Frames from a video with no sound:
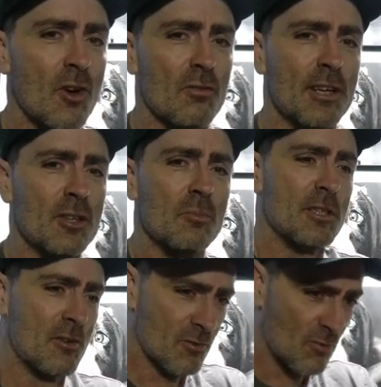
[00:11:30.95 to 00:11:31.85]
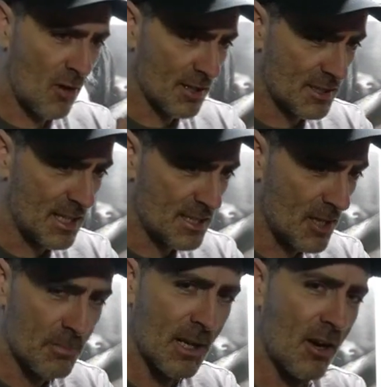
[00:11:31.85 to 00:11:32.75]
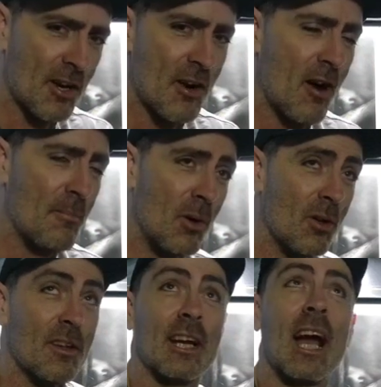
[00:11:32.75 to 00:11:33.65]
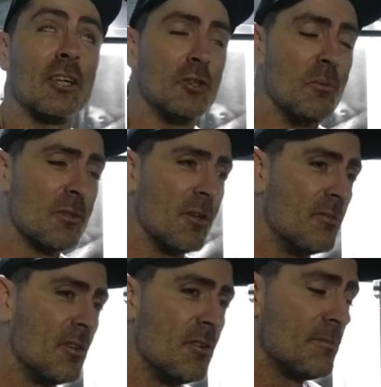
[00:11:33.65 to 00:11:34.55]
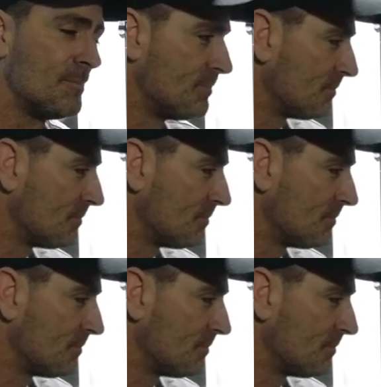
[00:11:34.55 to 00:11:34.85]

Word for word: Not very good when you're on a right detail, bit like an eyeball, and a cat jumps on the roof.